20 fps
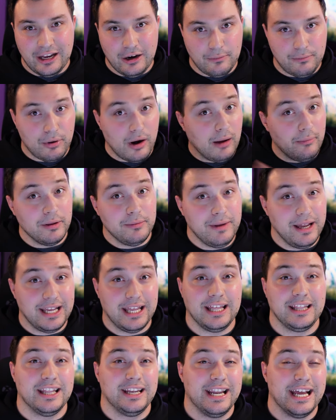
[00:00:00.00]
they're probably
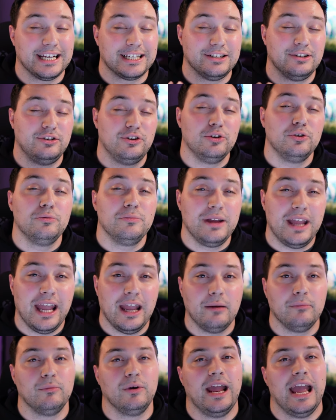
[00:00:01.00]
making the next Doom
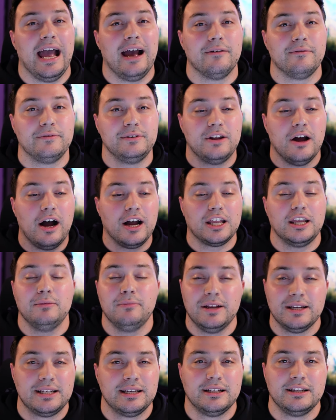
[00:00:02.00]
game. We have
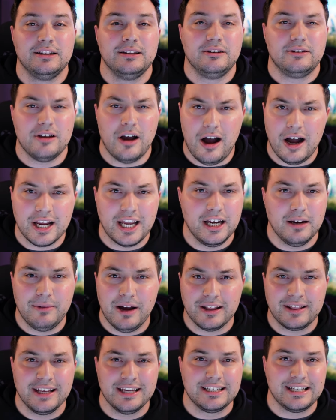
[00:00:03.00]
documents talking
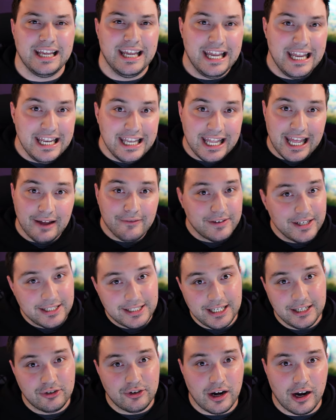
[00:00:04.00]
about this in the F T
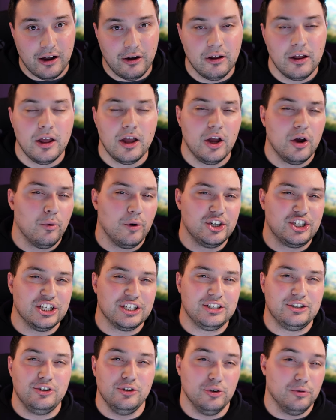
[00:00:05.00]
C trial, which
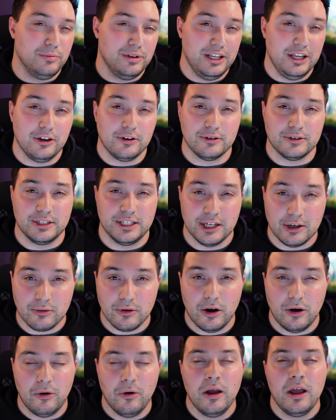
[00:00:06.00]
is Doom Year
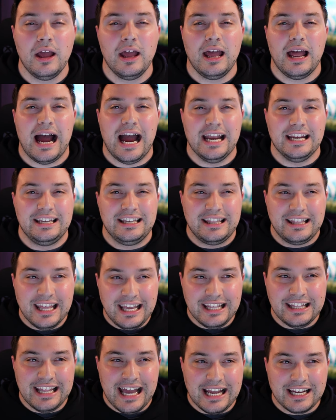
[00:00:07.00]
Zero. I
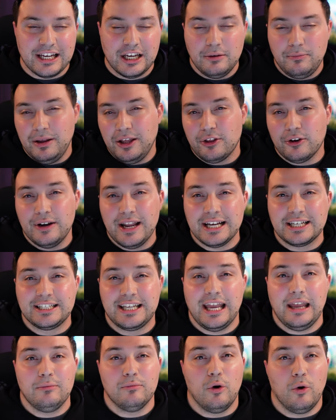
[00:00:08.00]
think that could be their next
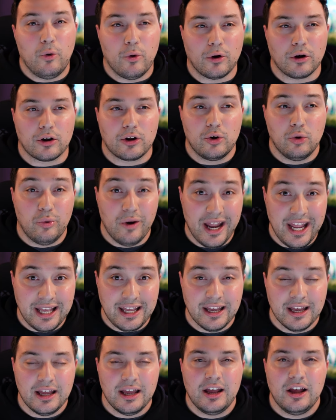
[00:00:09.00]
game, or
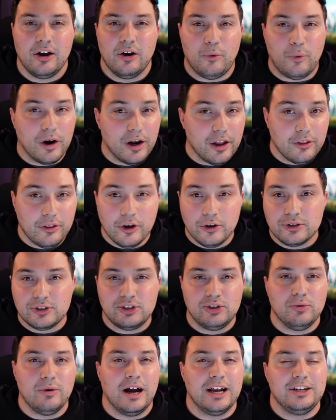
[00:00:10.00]
Quake. One of those
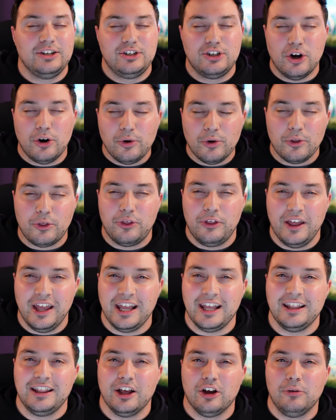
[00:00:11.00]
two. I don't
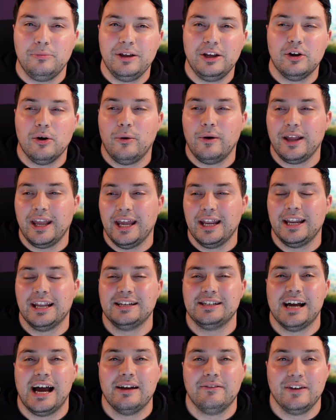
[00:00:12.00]
think they'll be going in
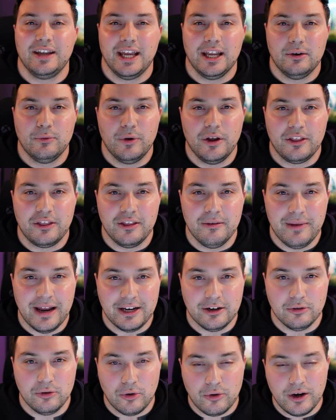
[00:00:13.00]
and diving in with the
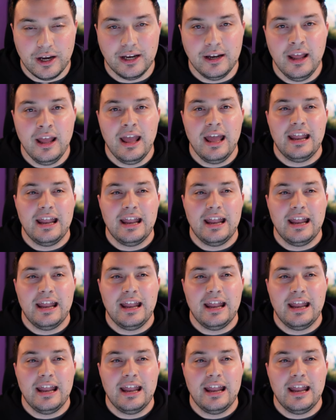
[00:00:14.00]
Mandalorian.